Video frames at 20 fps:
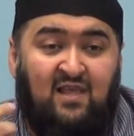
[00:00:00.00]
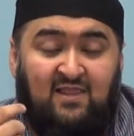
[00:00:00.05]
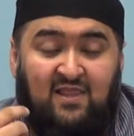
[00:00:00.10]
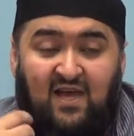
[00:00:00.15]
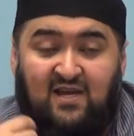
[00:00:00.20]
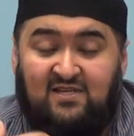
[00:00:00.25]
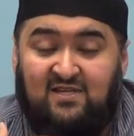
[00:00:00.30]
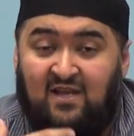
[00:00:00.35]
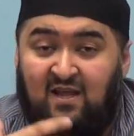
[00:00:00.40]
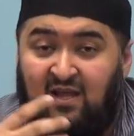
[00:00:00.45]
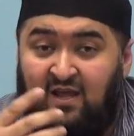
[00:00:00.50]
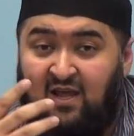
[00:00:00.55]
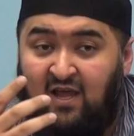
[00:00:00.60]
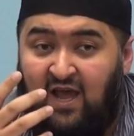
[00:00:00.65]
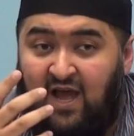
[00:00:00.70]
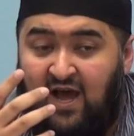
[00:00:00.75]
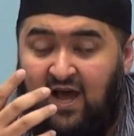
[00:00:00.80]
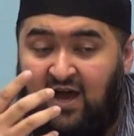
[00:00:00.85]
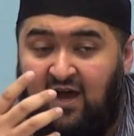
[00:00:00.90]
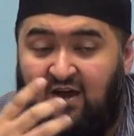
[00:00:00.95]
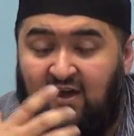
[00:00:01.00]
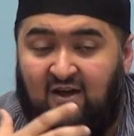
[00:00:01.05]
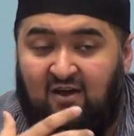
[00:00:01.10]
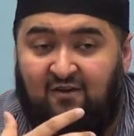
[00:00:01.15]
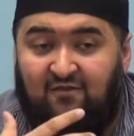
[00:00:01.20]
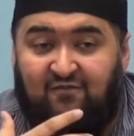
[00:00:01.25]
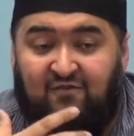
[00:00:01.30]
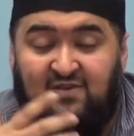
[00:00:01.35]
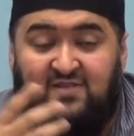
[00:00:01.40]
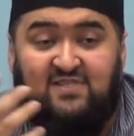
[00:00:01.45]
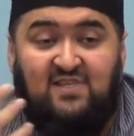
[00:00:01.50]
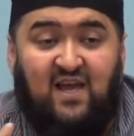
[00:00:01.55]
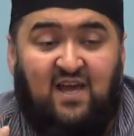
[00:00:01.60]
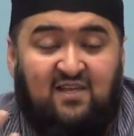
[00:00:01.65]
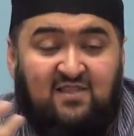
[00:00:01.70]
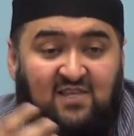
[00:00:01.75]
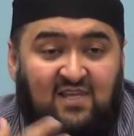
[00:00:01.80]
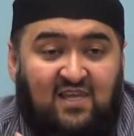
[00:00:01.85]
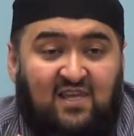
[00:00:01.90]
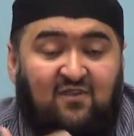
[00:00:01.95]
That
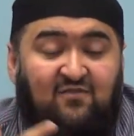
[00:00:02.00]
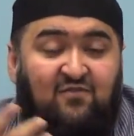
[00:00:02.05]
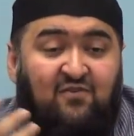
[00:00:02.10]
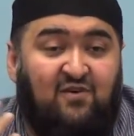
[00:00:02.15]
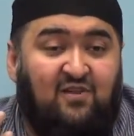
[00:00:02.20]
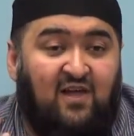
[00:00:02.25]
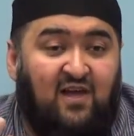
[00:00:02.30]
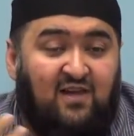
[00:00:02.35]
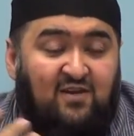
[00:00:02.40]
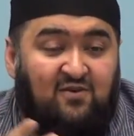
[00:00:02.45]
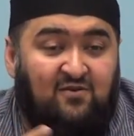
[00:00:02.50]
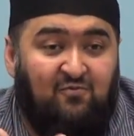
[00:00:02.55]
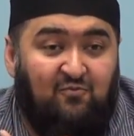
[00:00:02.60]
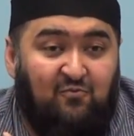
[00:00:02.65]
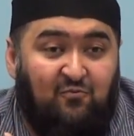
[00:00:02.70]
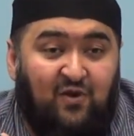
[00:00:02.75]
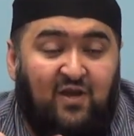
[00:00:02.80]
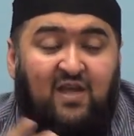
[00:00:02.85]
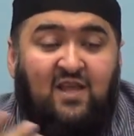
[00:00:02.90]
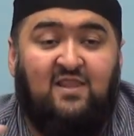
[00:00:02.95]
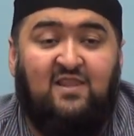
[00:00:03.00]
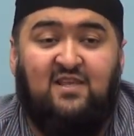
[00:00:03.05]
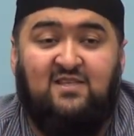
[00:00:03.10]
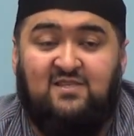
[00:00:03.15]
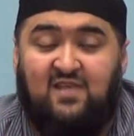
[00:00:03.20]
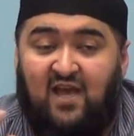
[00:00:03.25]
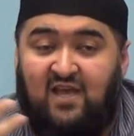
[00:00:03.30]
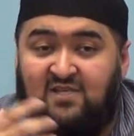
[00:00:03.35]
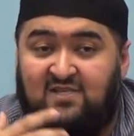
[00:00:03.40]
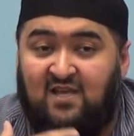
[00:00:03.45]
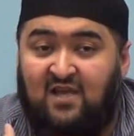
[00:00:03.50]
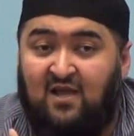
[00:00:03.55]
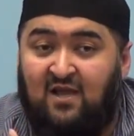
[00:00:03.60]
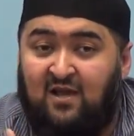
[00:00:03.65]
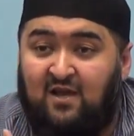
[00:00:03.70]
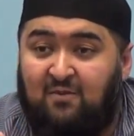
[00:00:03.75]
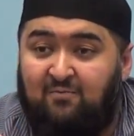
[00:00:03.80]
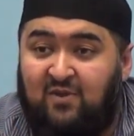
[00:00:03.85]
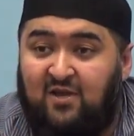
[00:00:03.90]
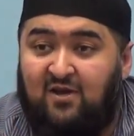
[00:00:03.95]
fasad, evil and wickedness has
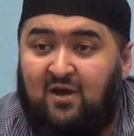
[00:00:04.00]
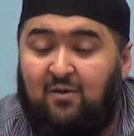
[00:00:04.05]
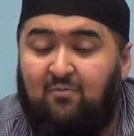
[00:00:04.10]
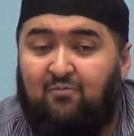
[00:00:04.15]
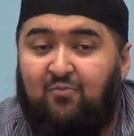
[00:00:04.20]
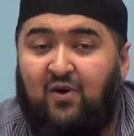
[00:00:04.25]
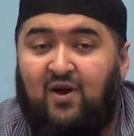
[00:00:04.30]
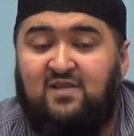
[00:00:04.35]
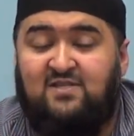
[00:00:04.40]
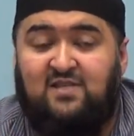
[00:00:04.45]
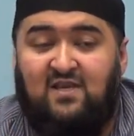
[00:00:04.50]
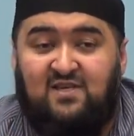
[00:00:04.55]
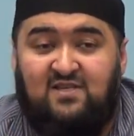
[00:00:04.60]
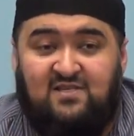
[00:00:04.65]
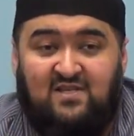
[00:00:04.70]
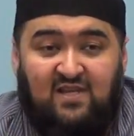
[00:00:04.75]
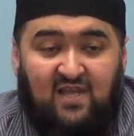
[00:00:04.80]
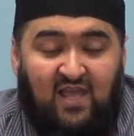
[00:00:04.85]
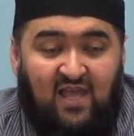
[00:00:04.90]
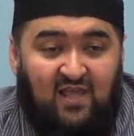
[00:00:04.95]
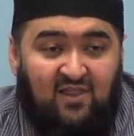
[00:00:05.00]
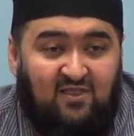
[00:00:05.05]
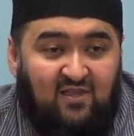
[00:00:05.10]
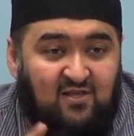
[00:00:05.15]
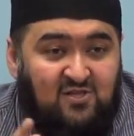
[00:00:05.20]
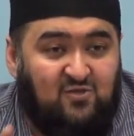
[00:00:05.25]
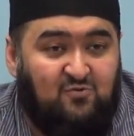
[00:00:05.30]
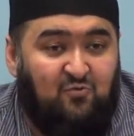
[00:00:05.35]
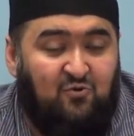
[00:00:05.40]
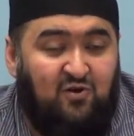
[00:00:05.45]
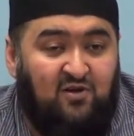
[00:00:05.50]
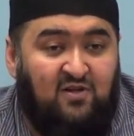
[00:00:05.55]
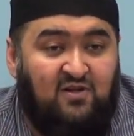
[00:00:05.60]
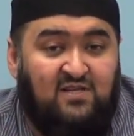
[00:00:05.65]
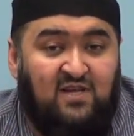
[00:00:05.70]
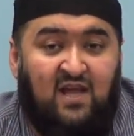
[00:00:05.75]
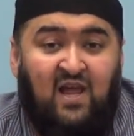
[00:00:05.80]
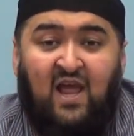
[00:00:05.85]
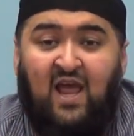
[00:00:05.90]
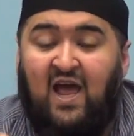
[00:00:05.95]
become present in this
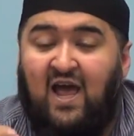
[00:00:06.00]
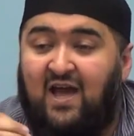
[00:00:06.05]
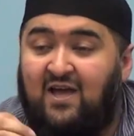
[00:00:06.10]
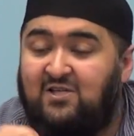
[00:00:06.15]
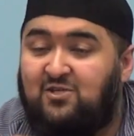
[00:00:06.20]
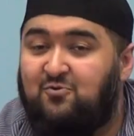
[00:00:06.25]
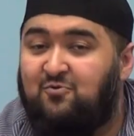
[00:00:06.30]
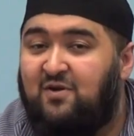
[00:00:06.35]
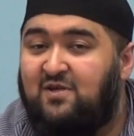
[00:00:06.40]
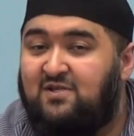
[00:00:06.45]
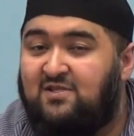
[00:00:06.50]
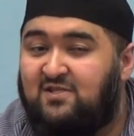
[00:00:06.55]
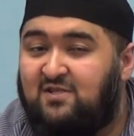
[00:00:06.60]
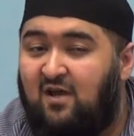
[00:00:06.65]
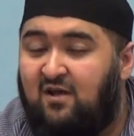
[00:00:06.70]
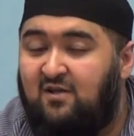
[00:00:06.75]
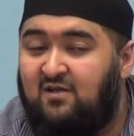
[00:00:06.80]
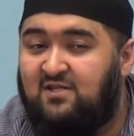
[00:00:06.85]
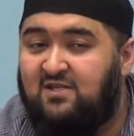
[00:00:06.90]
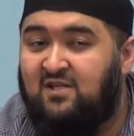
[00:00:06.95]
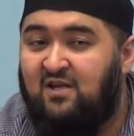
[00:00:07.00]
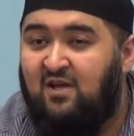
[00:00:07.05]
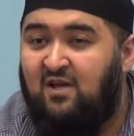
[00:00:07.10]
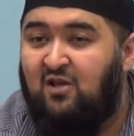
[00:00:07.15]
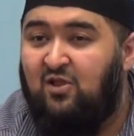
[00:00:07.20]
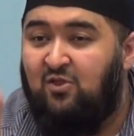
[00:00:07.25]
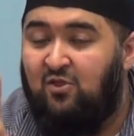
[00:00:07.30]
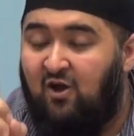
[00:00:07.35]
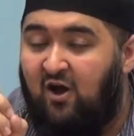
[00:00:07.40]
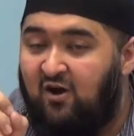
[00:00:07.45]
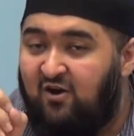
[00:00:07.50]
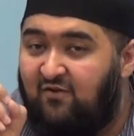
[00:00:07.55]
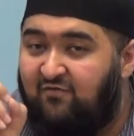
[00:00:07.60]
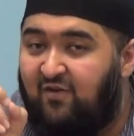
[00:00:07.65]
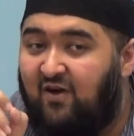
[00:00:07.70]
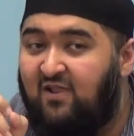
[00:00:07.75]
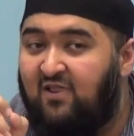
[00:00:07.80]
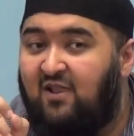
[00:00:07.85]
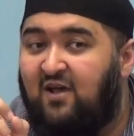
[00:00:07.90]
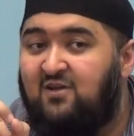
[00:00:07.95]
world as a result, not
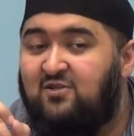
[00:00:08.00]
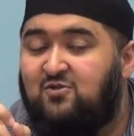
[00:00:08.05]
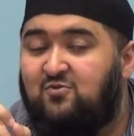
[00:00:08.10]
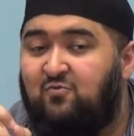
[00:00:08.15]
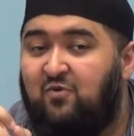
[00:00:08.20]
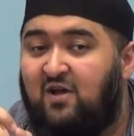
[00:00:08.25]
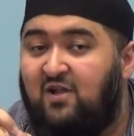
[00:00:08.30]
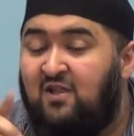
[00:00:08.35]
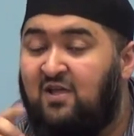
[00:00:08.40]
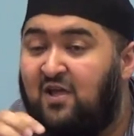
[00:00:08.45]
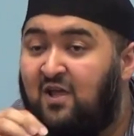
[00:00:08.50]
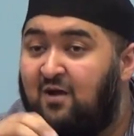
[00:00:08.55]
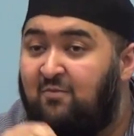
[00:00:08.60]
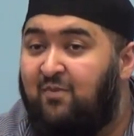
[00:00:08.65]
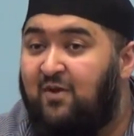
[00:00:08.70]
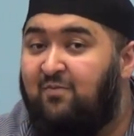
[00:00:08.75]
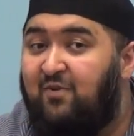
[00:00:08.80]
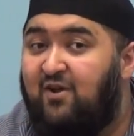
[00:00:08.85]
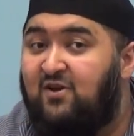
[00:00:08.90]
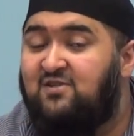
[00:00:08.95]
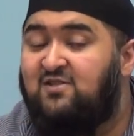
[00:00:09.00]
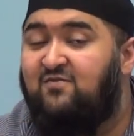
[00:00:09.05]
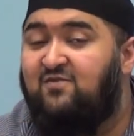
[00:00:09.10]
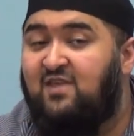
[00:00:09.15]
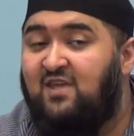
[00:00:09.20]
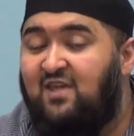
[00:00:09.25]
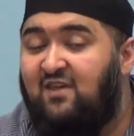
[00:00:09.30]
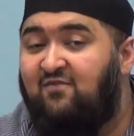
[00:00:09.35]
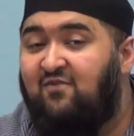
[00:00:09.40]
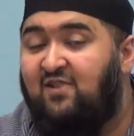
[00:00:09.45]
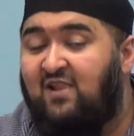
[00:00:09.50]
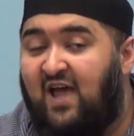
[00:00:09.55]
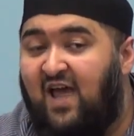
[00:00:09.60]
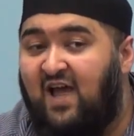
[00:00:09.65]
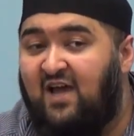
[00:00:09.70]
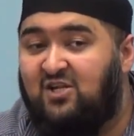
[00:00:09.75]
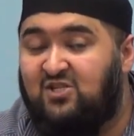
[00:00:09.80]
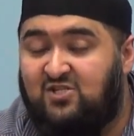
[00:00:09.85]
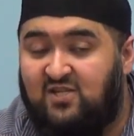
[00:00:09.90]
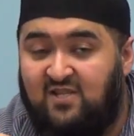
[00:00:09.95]
of Allah's will, but because of the evil
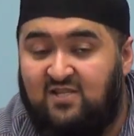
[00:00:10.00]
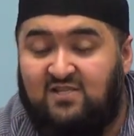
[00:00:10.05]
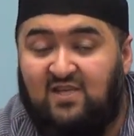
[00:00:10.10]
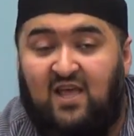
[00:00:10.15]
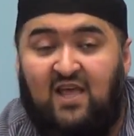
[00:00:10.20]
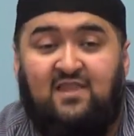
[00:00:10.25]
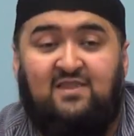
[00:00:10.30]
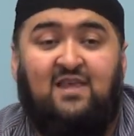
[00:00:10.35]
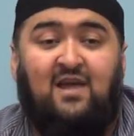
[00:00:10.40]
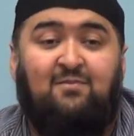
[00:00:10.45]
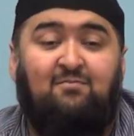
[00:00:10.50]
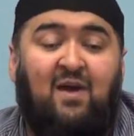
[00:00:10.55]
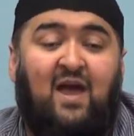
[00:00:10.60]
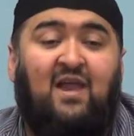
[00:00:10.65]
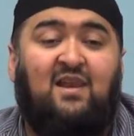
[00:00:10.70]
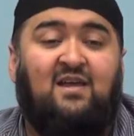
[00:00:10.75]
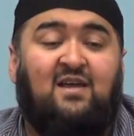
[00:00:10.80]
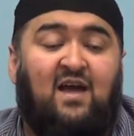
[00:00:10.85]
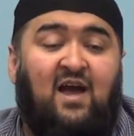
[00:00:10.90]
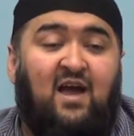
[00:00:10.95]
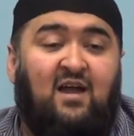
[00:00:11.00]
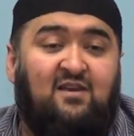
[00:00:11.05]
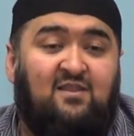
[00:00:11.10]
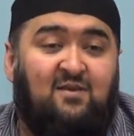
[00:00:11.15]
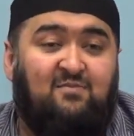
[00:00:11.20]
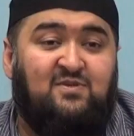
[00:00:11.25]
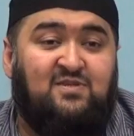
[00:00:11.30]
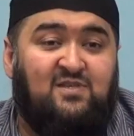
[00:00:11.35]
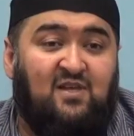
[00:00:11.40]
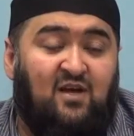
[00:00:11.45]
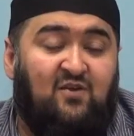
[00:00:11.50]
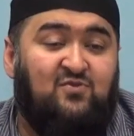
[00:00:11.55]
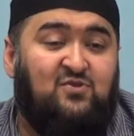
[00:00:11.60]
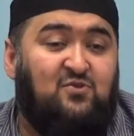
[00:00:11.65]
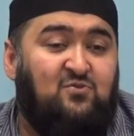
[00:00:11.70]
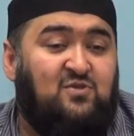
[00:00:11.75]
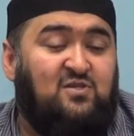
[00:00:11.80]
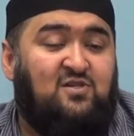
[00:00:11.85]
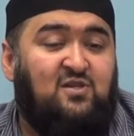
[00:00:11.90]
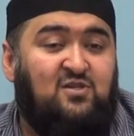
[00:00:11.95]
actions that mankind
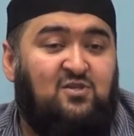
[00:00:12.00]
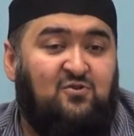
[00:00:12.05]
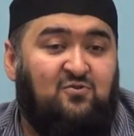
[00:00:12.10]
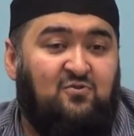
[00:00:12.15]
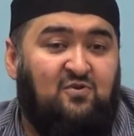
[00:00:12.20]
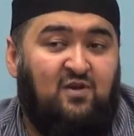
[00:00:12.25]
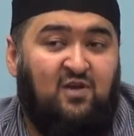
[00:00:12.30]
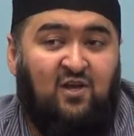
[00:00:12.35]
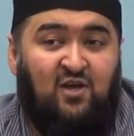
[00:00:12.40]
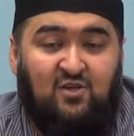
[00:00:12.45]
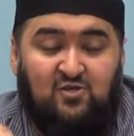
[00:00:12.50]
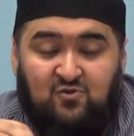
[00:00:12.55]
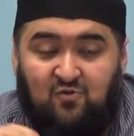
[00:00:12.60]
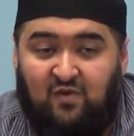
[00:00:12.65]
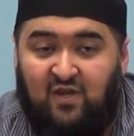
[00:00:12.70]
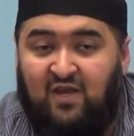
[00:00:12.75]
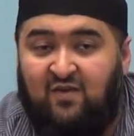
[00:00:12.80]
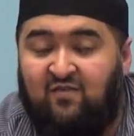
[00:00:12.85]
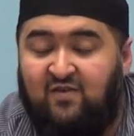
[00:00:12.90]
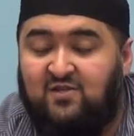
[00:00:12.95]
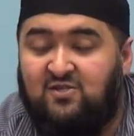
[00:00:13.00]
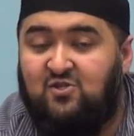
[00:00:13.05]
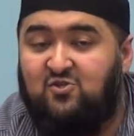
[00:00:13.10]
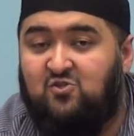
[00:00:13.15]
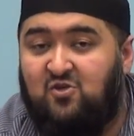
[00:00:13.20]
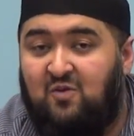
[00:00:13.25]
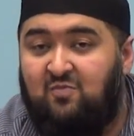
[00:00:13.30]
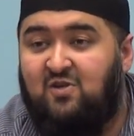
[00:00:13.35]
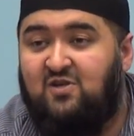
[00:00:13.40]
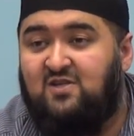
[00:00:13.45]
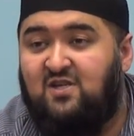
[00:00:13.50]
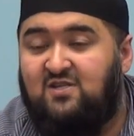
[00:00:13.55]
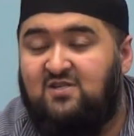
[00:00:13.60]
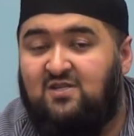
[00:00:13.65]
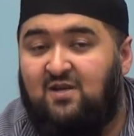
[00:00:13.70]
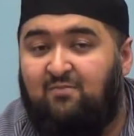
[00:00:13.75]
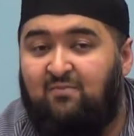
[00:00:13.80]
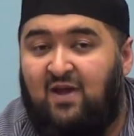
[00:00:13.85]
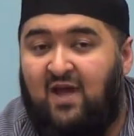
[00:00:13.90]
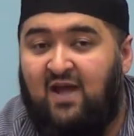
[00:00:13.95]
themselves used to do. So evil is
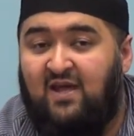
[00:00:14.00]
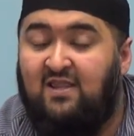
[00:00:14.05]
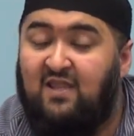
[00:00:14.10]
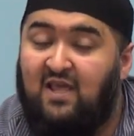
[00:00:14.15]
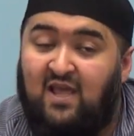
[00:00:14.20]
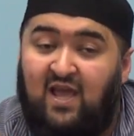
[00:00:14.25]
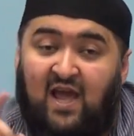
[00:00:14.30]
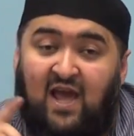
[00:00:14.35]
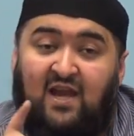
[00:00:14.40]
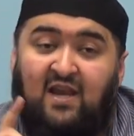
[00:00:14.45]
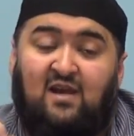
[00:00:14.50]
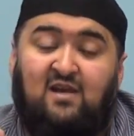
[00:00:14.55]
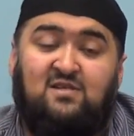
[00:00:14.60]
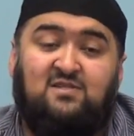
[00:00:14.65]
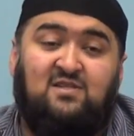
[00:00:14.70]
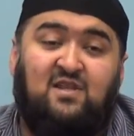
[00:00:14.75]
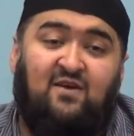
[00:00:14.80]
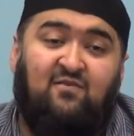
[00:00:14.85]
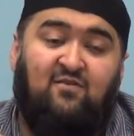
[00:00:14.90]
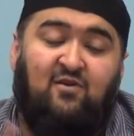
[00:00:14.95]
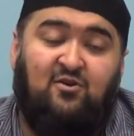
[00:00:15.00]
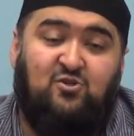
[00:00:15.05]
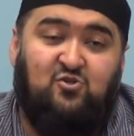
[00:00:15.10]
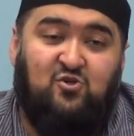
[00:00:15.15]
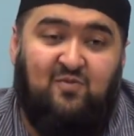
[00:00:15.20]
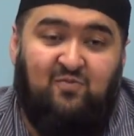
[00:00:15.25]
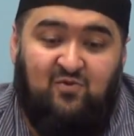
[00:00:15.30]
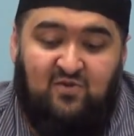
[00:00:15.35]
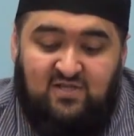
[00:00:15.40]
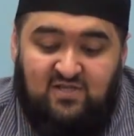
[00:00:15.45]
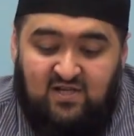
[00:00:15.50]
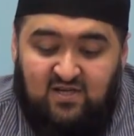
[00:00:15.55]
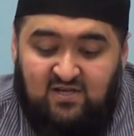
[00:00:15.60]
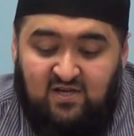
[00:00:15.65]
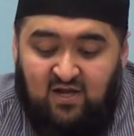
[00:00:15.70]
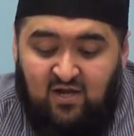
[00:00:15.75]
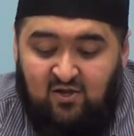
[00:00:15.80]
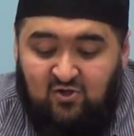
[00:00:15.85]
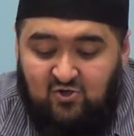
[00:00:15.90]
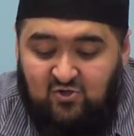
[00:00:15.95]
attributed to man and it is never
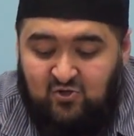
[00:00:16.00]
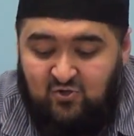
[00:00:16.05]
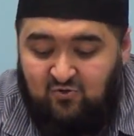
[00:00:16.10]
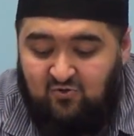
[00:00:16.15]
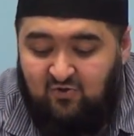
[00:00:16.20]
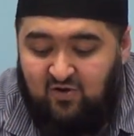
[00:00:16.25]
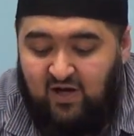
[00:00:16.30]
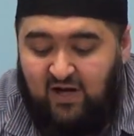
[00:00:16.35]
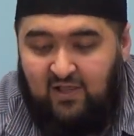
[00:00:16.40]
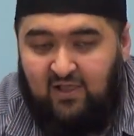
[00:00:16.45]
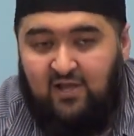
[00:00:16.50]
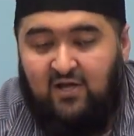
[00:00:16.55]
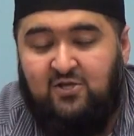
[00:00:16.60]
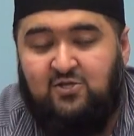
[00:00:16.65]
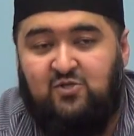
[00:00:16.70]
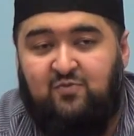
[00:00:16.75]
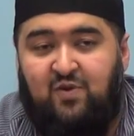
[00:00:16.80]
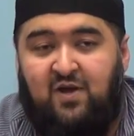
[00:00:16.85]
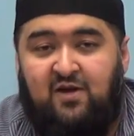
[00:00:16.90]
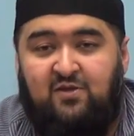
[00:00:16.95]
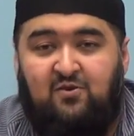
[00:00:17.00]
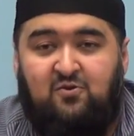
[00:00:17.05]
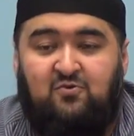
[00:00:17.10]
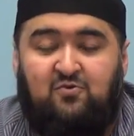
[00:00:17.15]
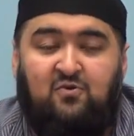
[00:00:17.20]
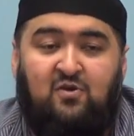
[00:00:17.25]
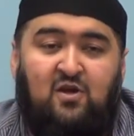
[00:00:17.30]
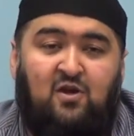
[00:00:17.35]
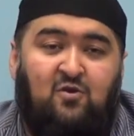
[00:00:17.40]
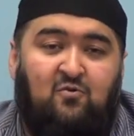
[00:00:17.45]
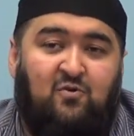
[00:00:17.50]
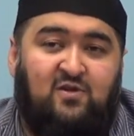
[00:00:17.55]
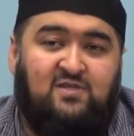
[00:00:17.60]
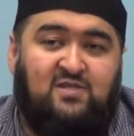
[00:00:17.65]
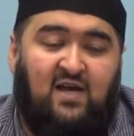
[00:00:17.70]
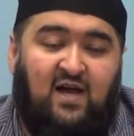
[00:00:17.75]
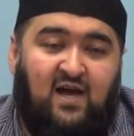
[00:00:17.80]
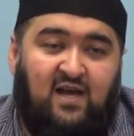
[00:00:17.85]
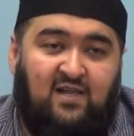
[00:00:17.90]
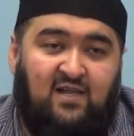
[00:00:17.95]
attributed to Allah subhanahu wa
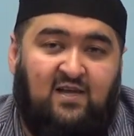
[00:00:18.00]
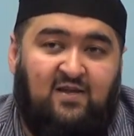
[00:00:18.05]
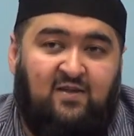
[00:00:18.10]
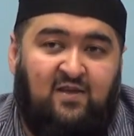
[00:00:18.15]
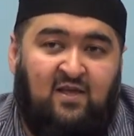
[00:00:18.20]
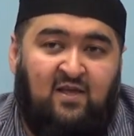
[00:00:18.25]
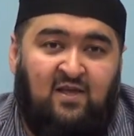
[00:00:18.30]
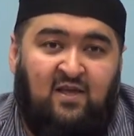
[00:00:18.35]
ta'ala.